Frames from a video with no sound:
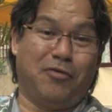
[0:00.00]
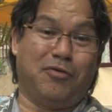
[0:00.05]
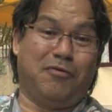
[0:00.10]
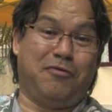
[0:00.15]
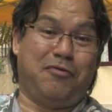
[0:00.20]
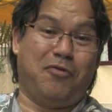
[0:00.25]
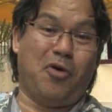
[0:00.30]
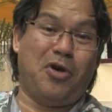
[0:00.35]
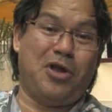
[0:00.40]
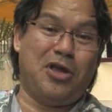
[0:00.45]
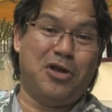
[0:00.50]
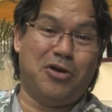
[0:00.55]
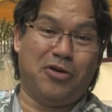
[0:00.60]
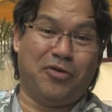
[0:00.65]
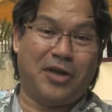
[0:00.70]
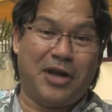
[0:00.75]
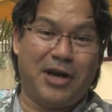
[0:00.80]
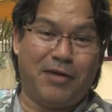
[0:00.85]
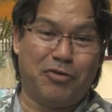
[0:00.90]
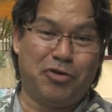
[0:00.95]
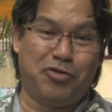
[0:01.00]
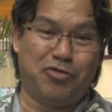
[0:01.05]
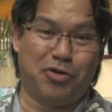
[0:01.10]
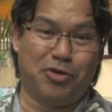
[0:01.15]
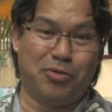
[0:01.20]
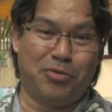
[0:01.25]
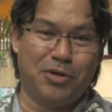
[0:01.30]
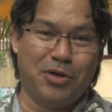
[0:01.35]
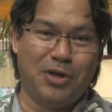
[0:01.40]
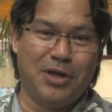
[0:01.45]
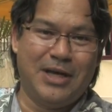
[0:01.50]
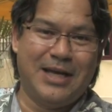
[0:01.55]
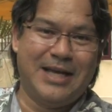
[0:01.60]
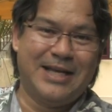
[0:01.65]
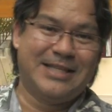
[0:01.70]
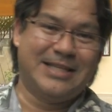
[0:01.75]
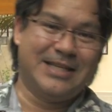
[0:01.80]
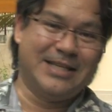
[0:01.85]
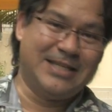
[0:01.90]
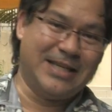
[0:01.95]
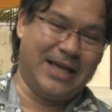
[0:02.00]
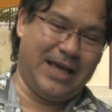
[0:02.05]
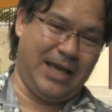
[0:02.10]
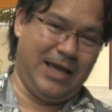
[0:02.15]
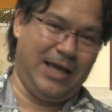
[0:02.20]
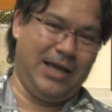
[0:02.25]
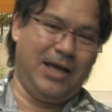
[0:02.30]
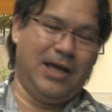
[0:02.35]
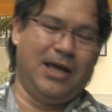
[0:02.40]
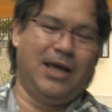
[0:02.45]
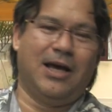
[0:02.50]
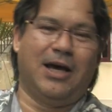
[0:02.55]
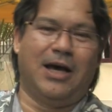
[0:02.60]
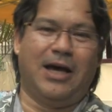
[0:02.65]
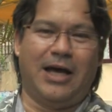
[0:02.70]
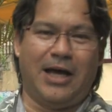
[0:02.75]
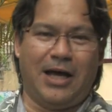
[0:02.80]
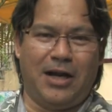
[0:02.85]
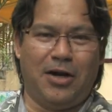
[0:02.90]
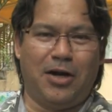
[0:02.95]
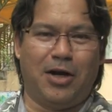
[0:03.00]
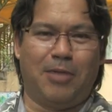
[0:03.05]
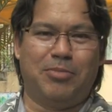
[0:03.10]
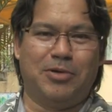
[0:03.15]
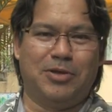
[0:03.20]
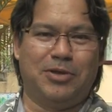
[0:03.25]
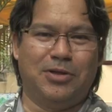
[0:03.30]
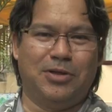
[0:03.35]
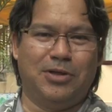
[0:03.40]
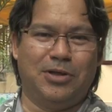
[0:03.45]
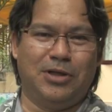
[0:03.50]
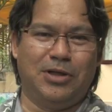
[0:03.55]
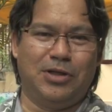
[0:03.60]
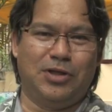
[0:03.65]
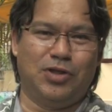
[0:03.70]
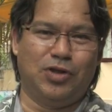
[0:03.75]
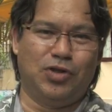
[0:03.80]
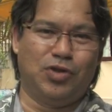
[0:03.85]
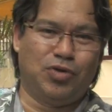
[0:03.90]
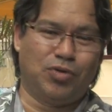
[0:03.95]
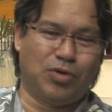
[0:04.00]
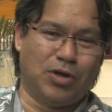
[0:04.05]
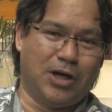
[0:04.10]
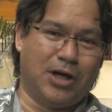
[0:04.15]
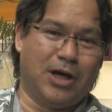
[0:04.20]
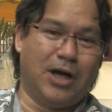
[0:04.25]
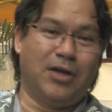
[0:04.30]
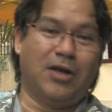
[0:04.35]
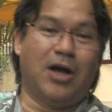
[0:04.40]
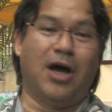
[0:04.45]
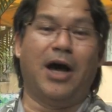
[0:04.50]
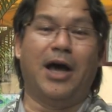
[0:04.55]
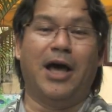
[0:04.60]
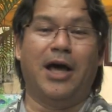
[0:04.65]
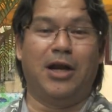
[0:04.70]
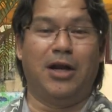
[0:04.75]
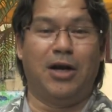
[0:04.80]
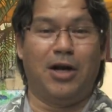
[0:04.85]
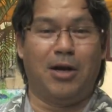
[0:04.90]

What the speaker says: for 40 years I never drew. Today, I had an opportunity to draw. I had an